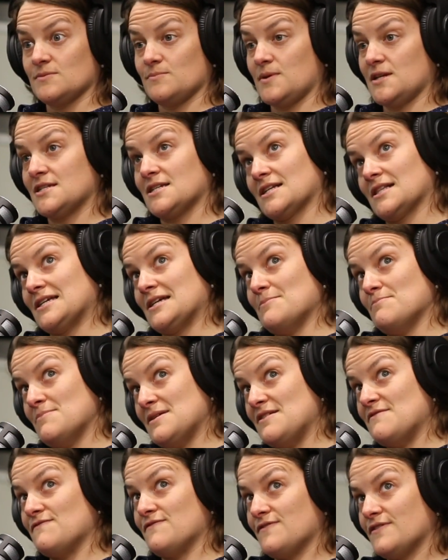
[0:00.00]
basically
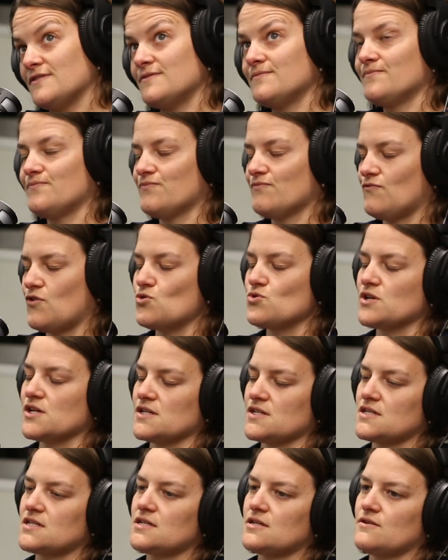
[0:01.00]
beef
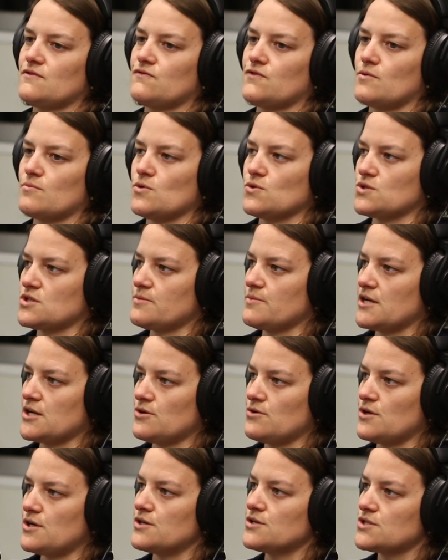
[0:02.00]
focused for most of my
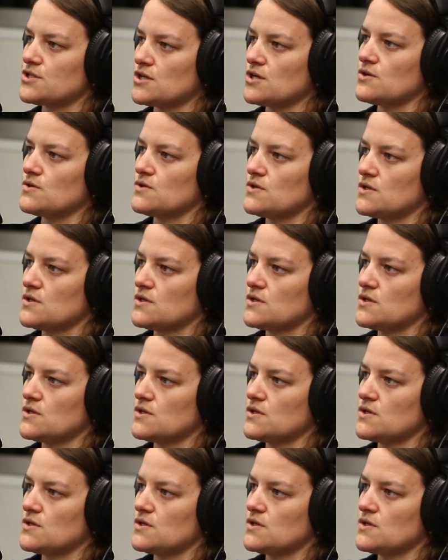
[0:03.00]
career. So